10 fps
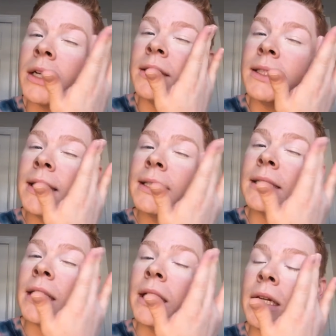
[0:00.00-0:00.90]

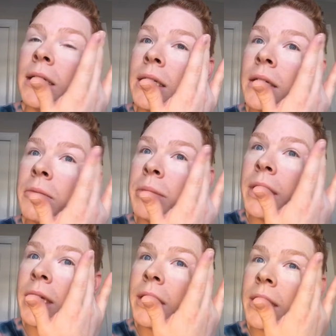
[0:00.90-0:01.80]
Consistent.
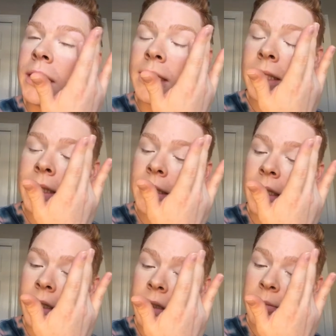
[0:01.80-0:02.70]
Be
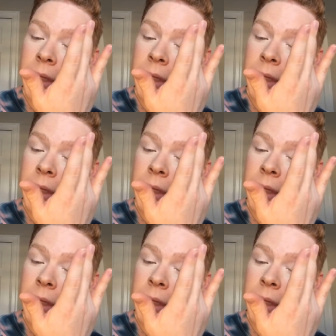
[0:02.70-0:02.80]
consistent.